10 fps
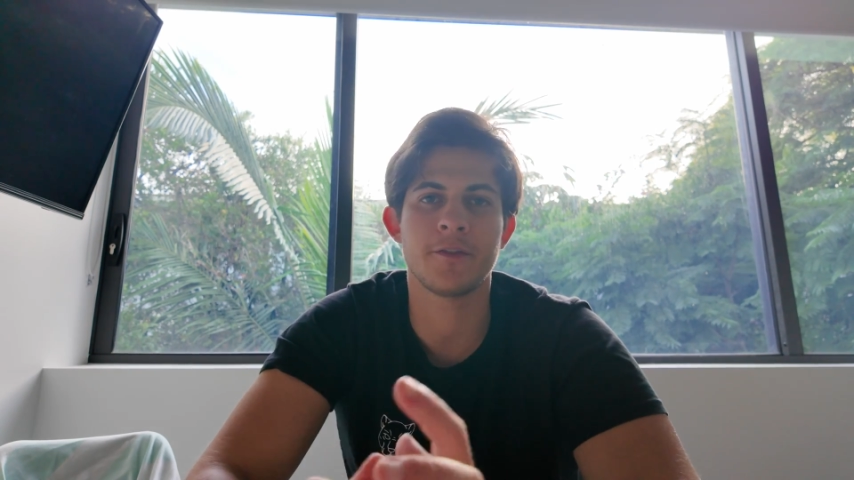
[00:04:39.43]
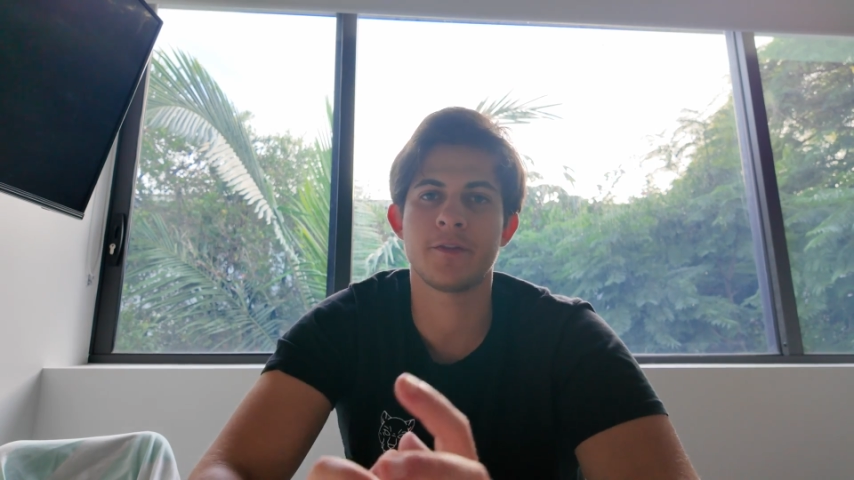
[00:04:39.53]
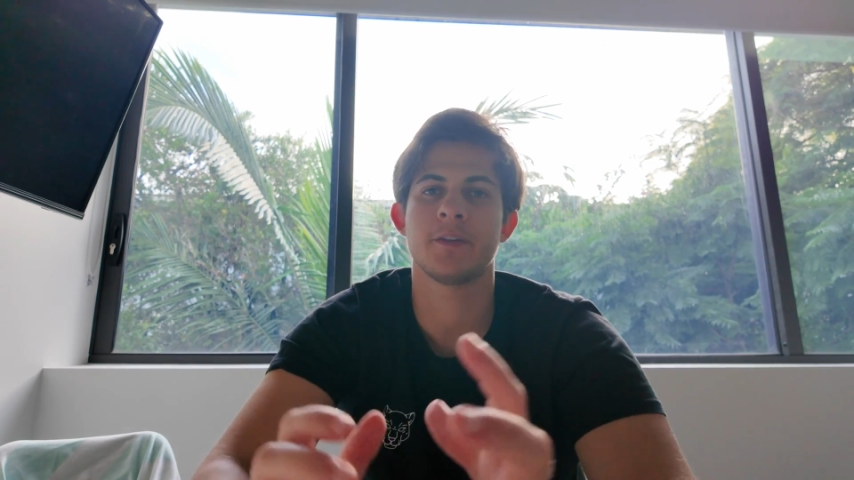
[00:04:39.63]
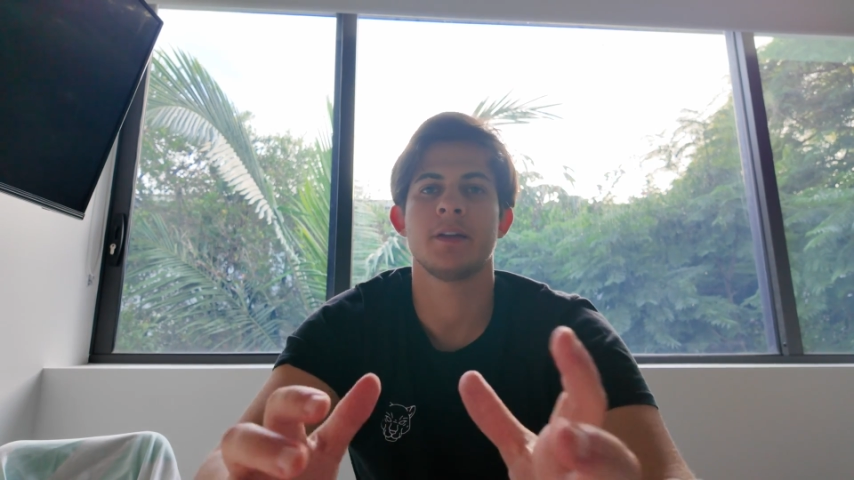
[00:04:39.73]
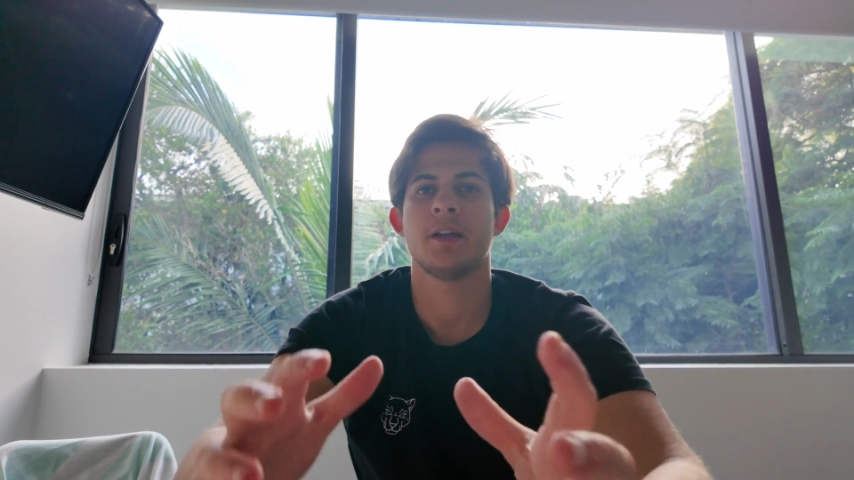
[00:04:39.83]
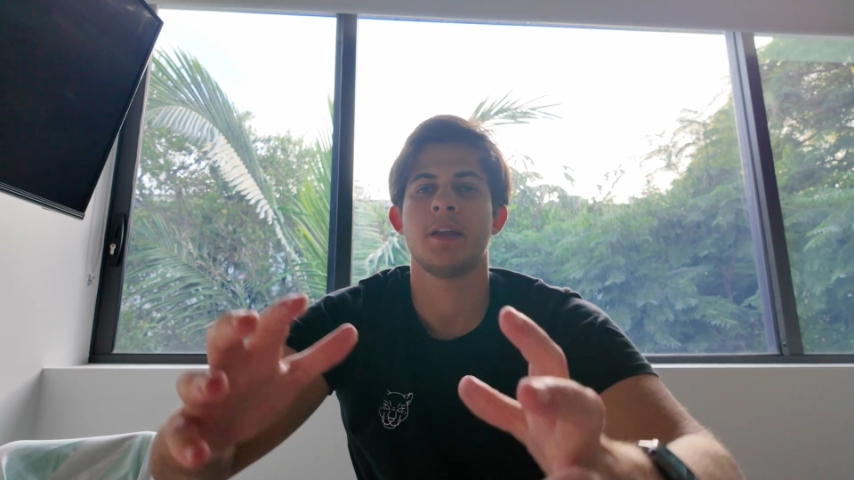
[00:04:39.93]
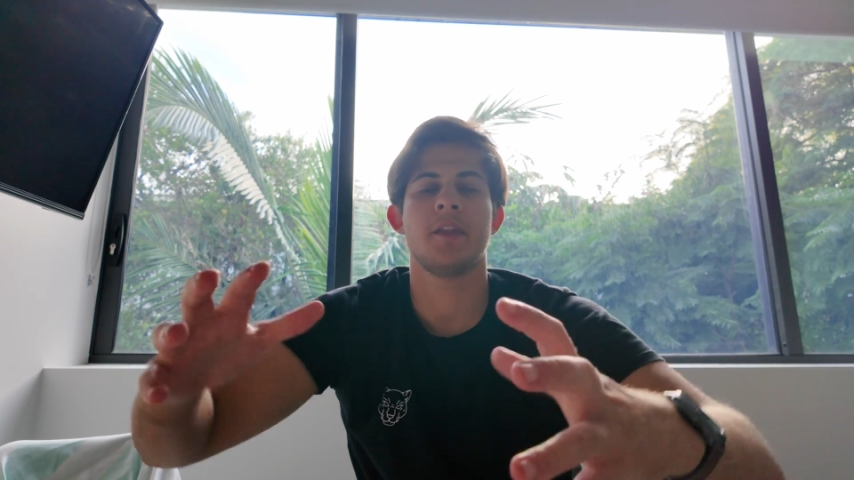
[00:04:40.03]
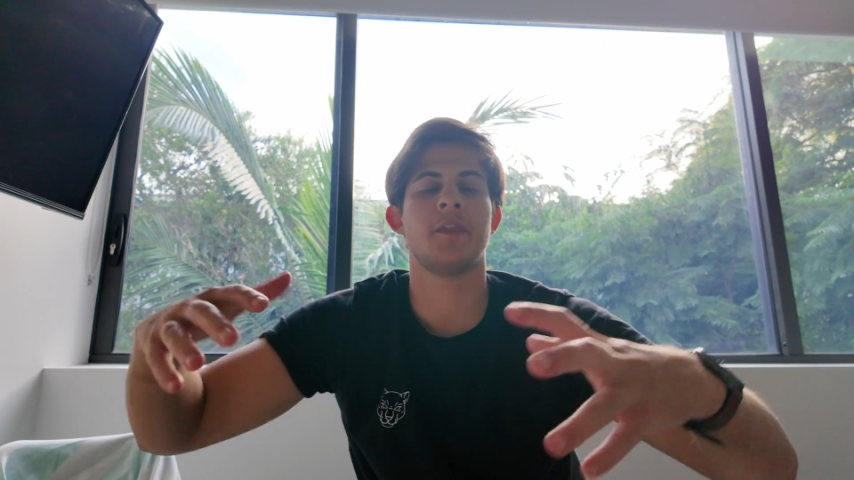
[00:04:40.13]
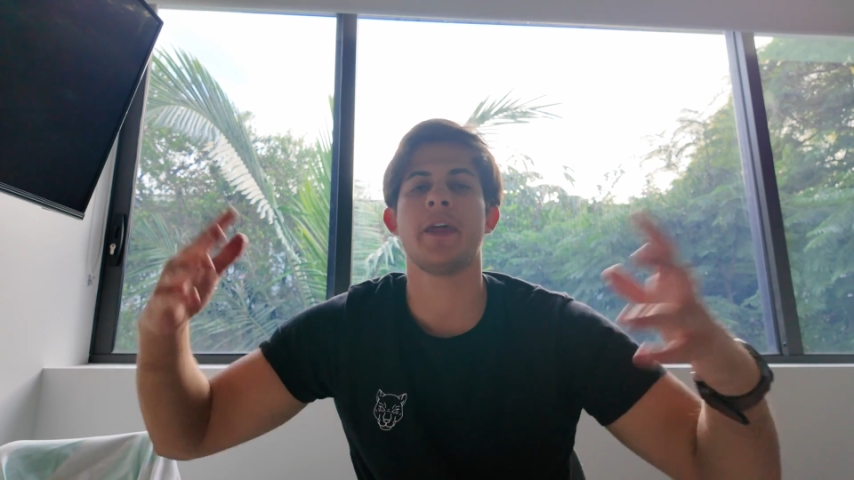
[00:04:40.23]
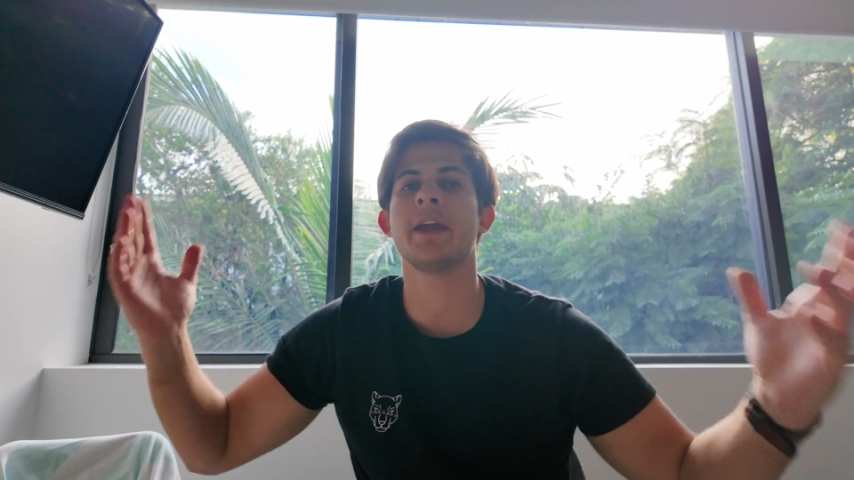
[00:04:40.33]
of
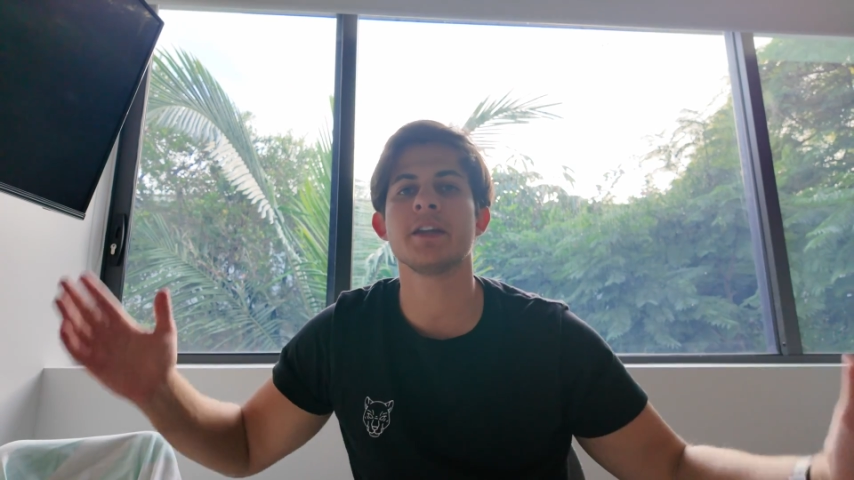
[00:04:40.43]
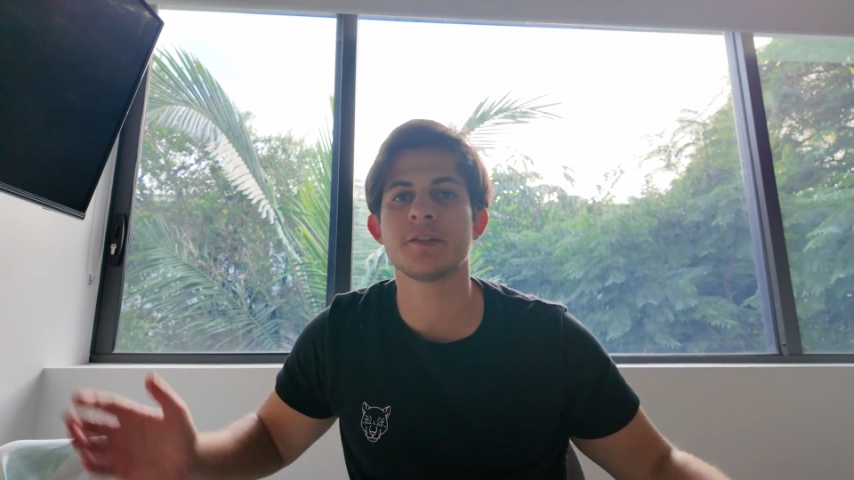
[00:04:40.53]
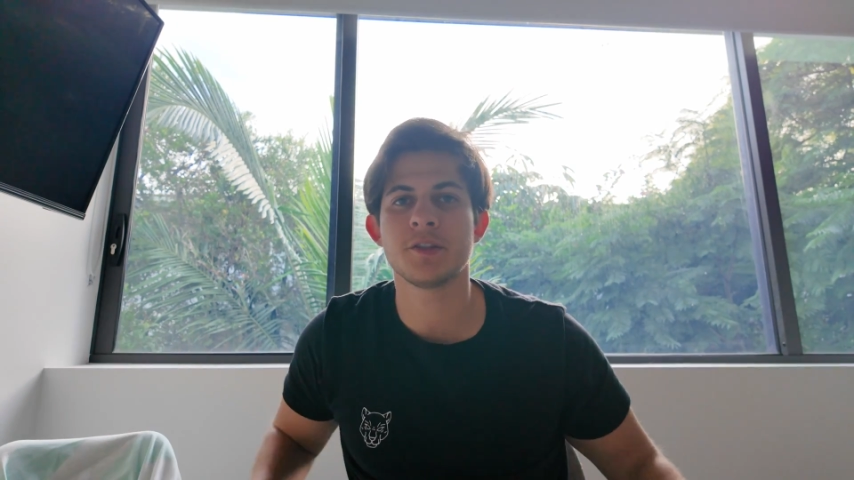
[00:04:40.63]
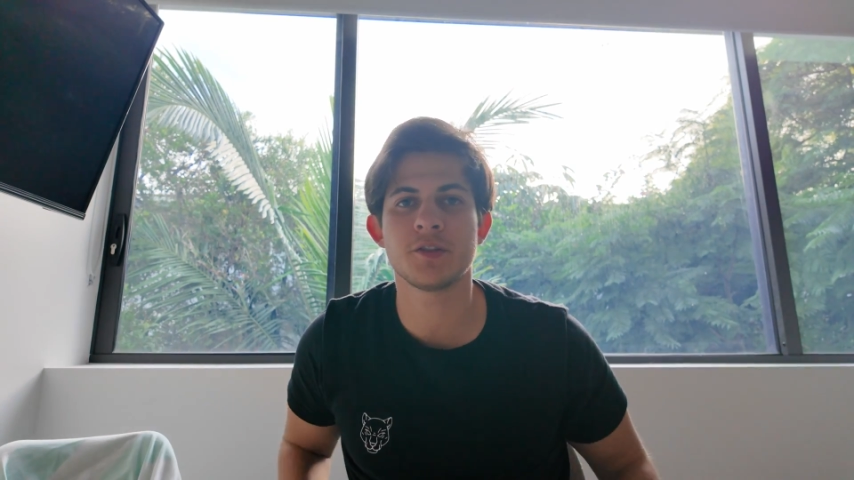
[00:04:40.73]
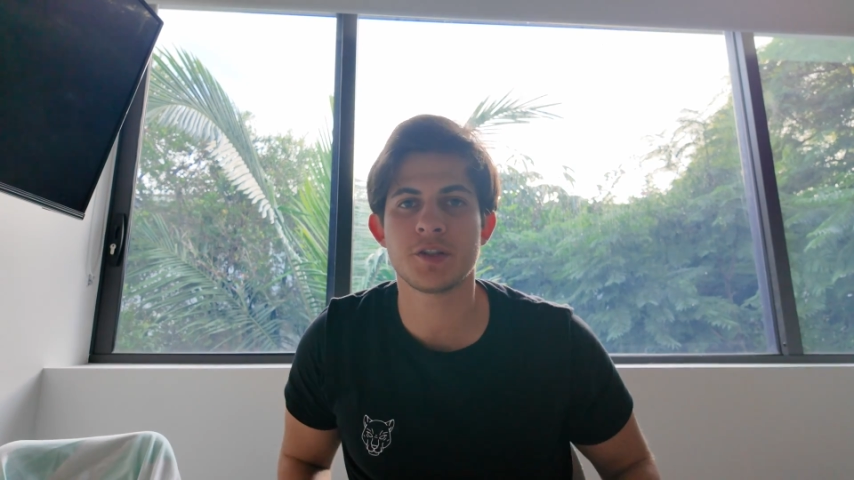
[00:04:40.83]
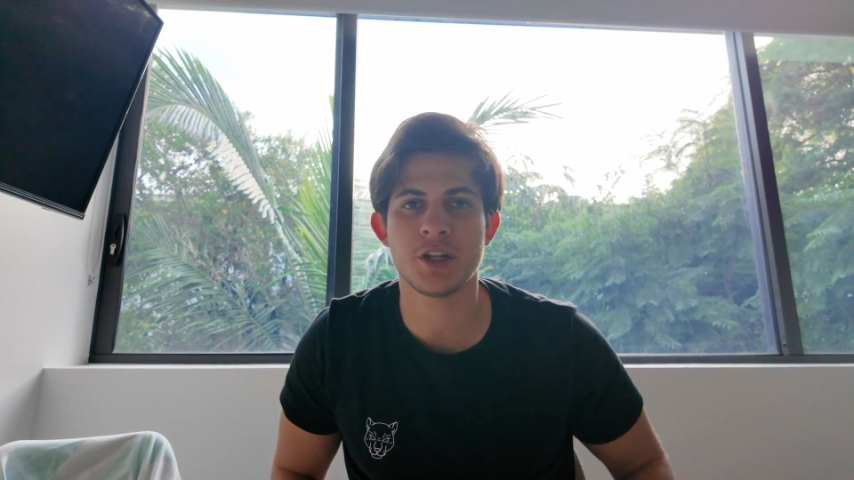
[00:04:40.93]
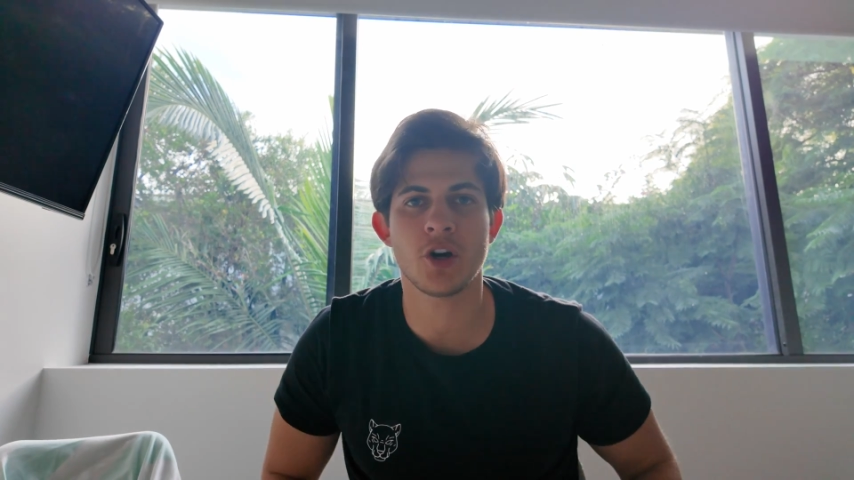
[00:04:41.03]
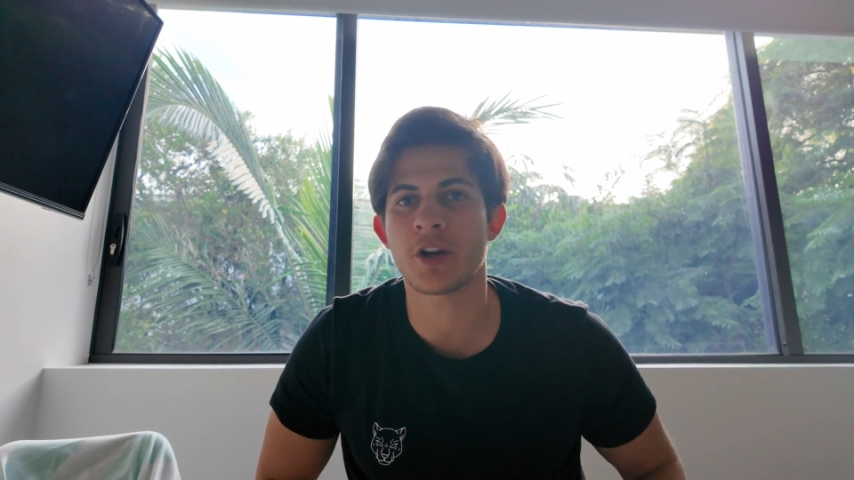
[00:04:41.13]
things you see